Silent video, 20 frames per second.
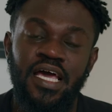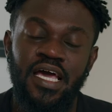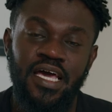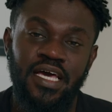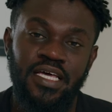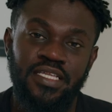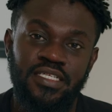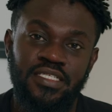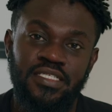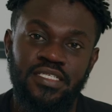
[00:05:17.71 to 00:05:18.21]

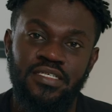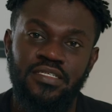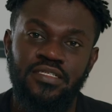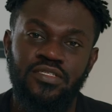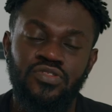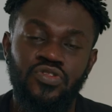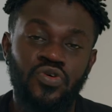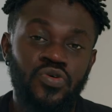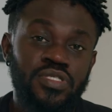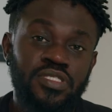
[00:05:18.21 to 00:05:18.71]
And
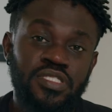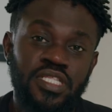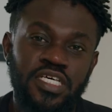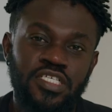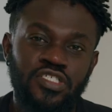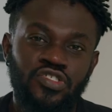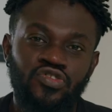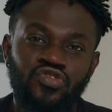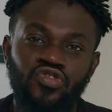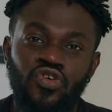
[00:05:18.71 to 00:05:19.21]
those
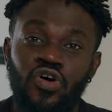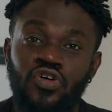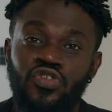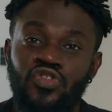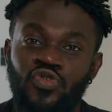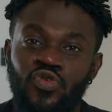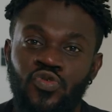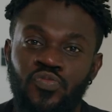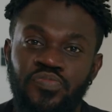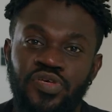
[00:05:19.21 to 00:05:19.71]
things should
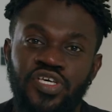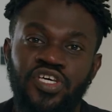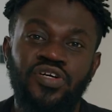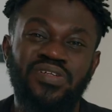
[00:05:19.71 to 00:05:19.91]
also be